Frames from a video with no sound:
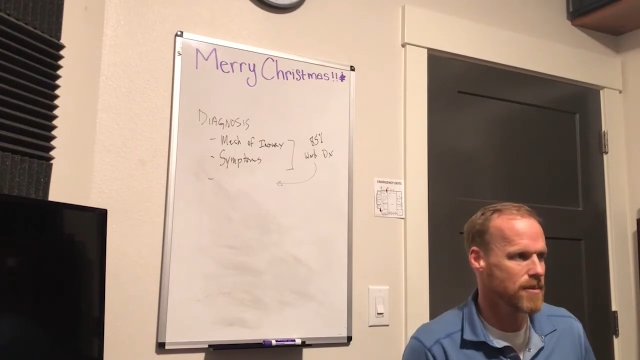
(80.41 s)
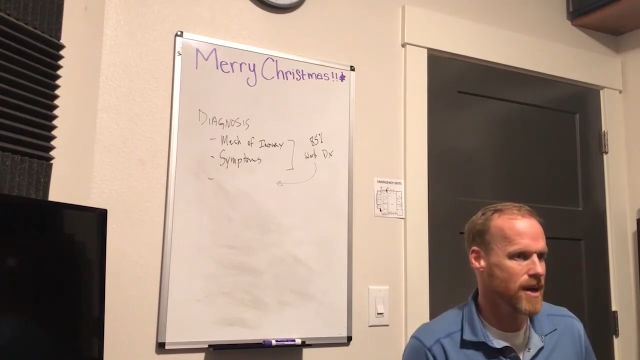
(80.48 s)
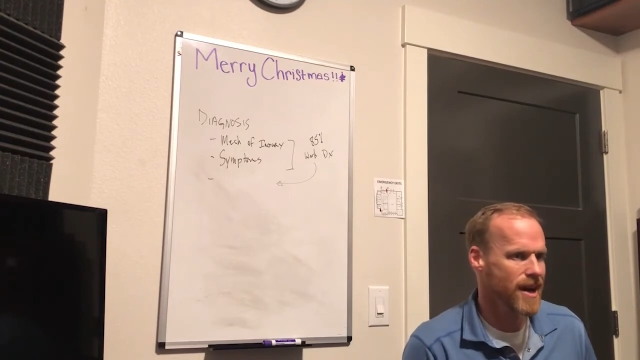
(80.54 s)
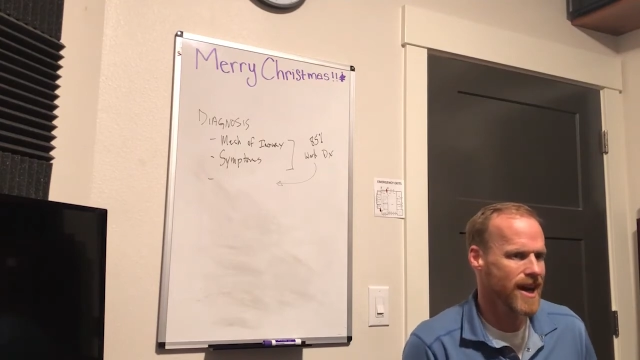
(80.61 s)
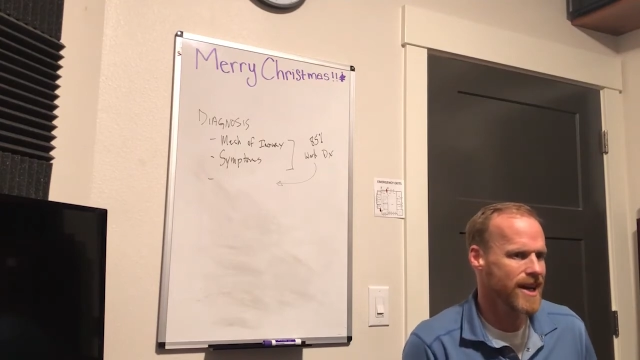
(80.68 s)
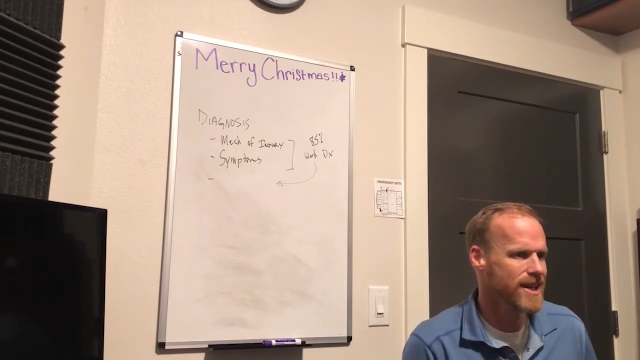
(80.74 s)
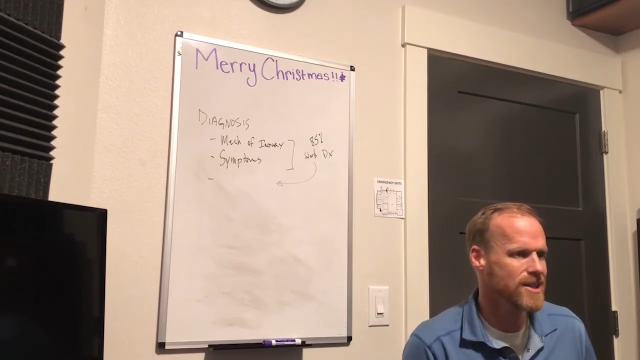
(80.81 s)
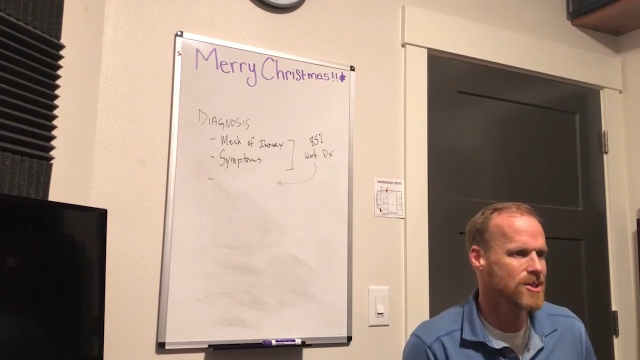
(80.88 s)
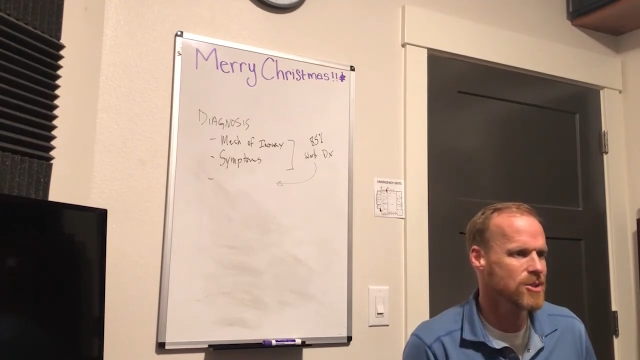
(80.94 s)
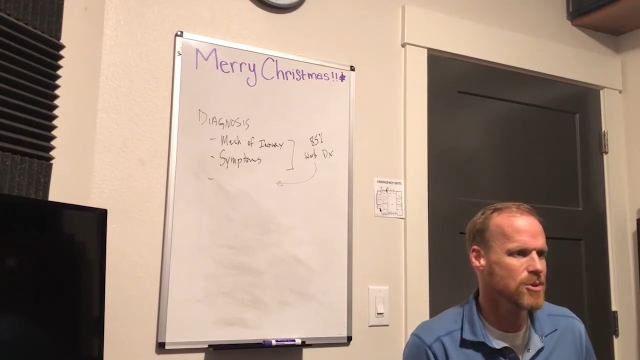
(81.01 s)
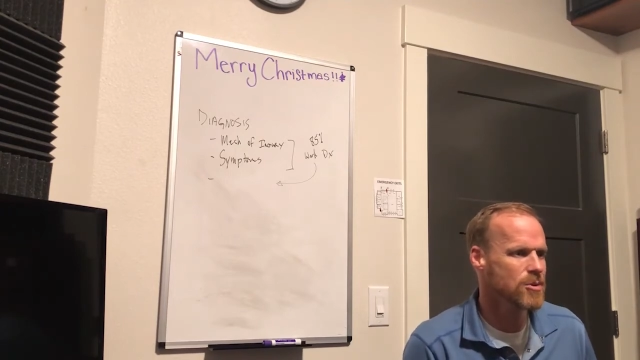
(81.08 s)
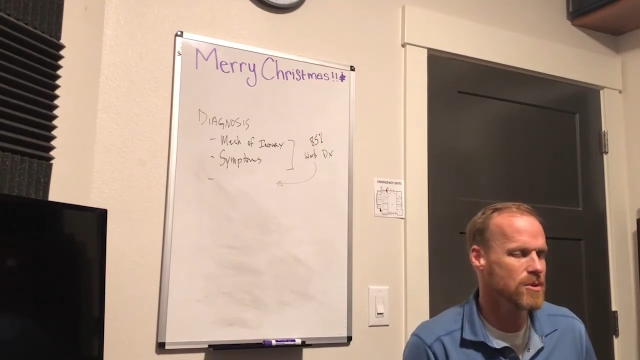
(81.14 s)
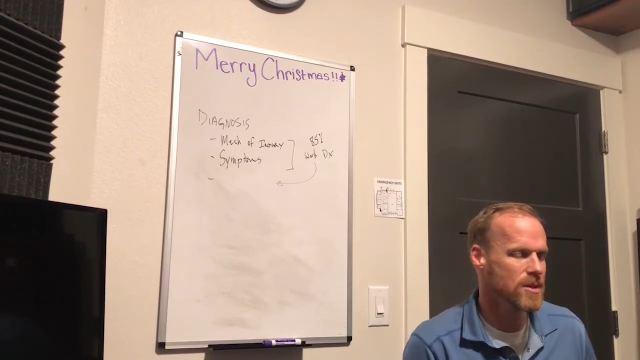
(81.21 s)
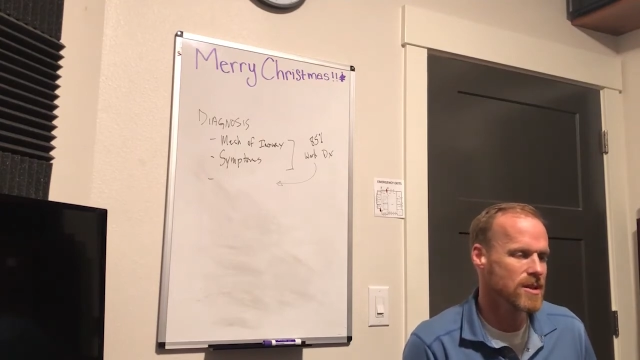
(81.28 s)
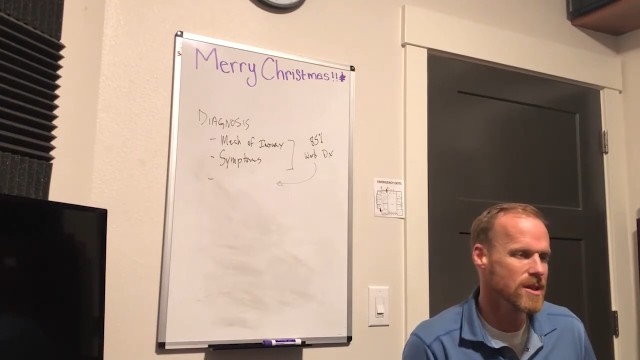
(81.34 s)
I can
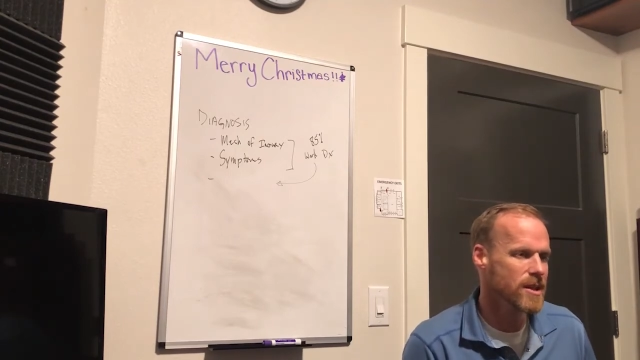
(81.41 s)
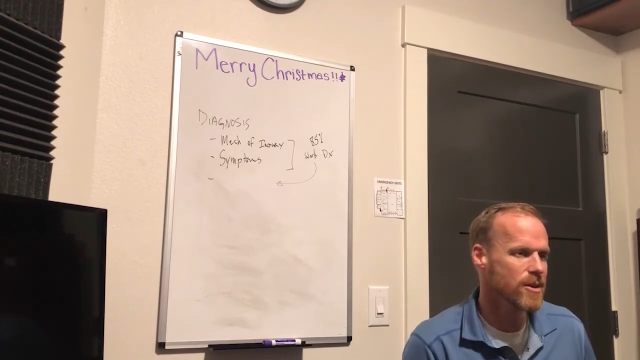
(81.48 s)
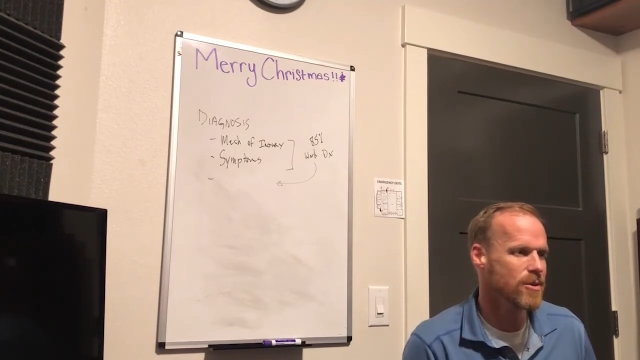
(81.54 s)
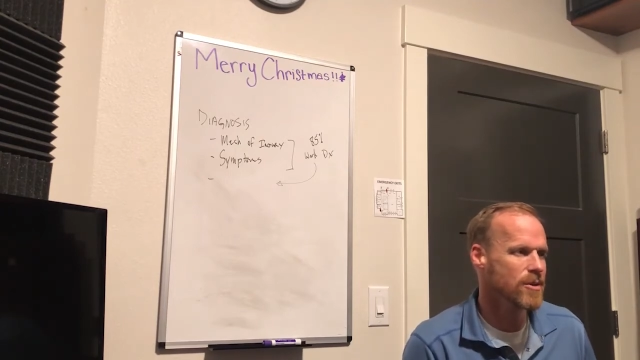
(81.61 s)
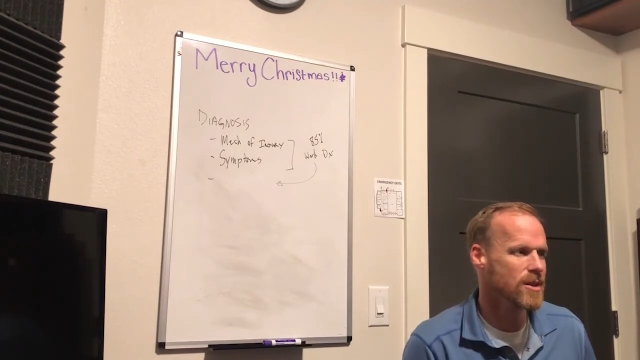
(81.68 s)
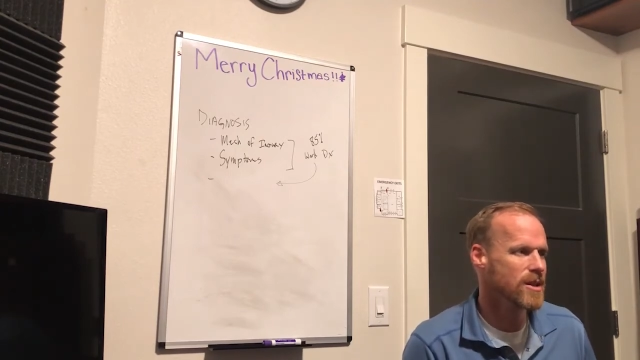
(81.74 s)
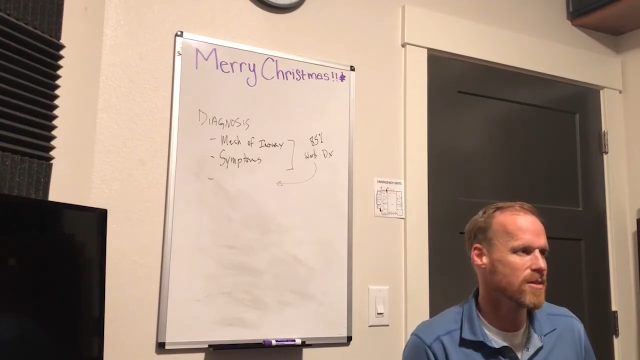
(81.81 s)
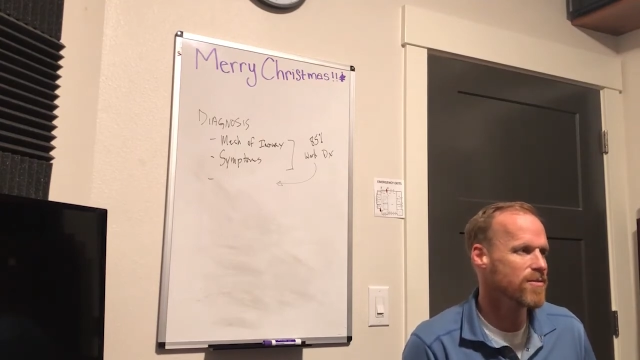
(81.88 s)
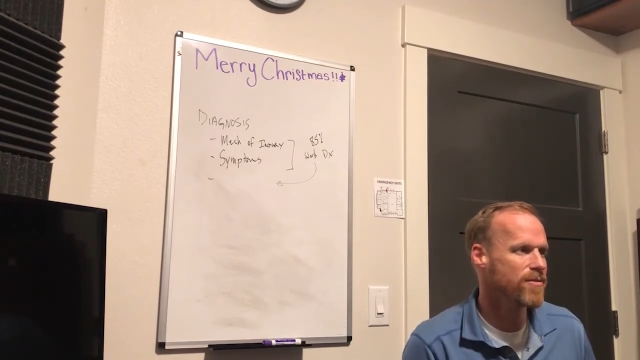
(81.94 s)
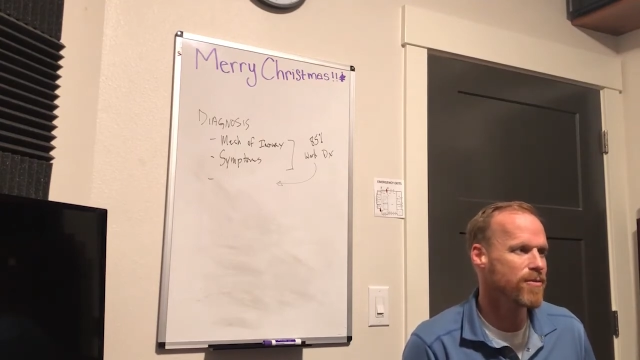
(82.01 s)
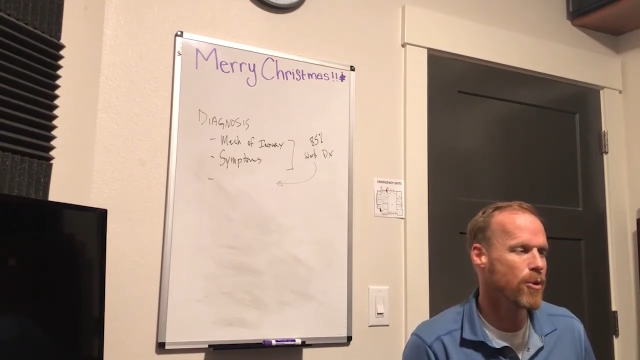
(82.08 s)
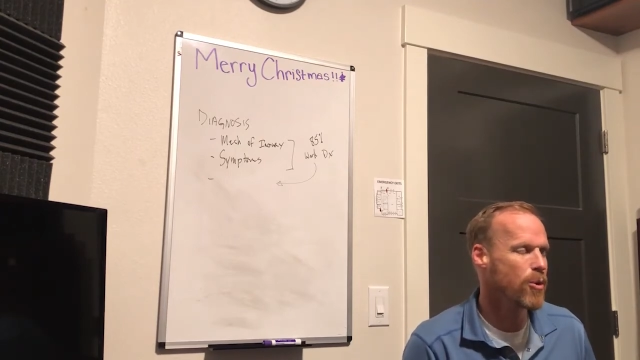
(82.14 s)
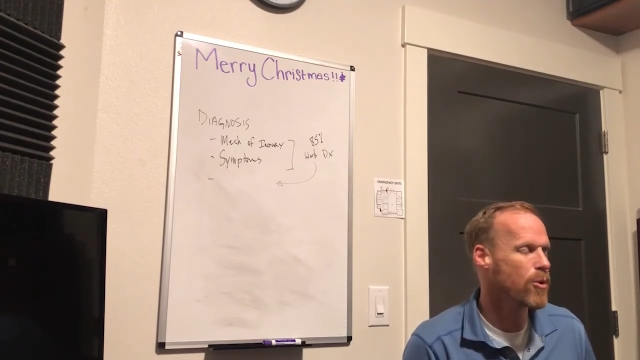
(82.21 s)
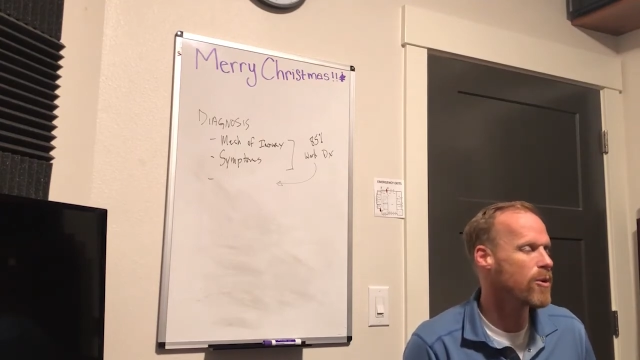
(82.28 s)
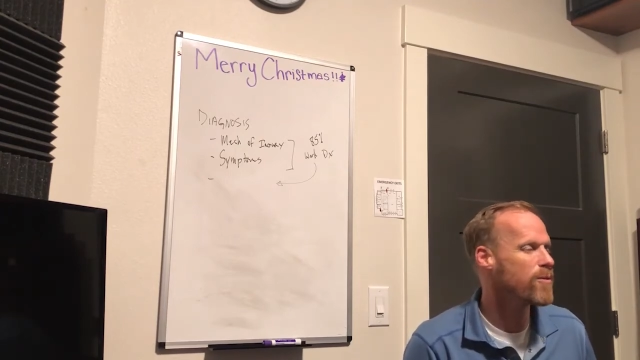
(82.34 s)
do literally
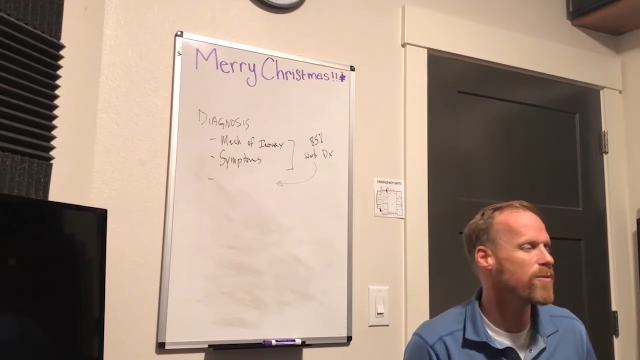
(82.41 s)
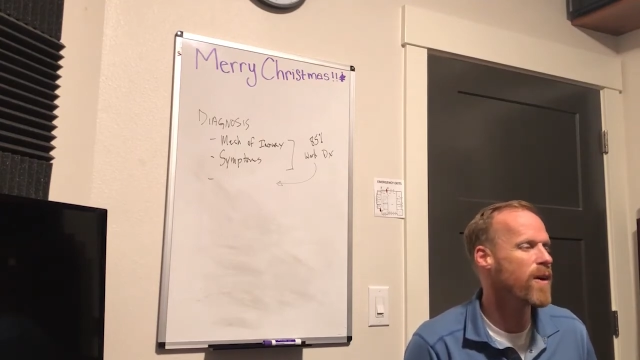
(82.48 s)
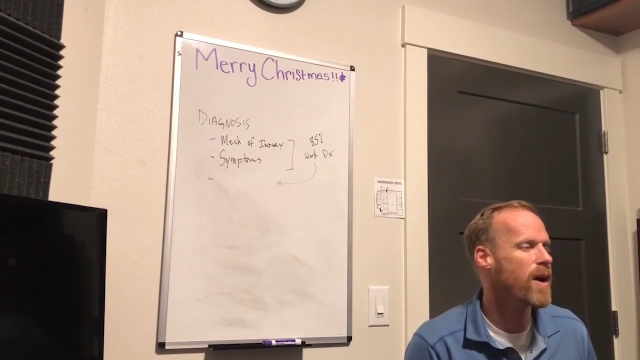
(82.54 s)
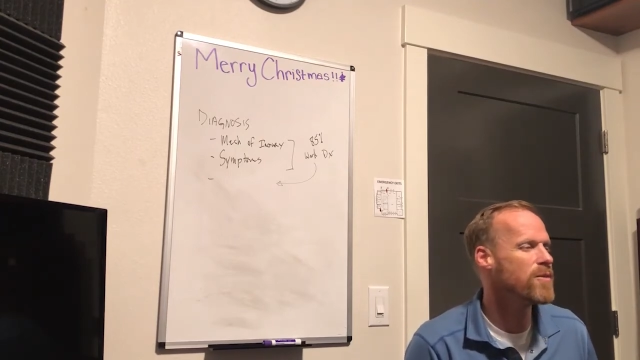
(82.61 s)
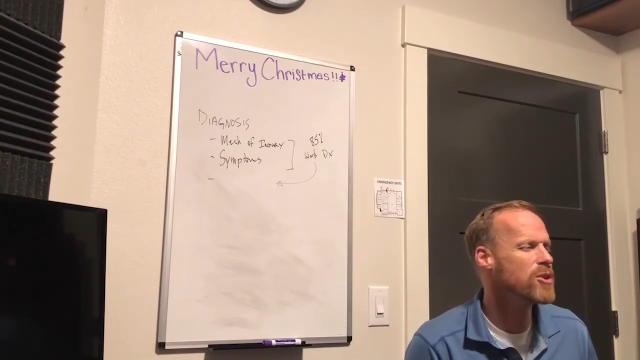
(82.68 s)
4 or 5.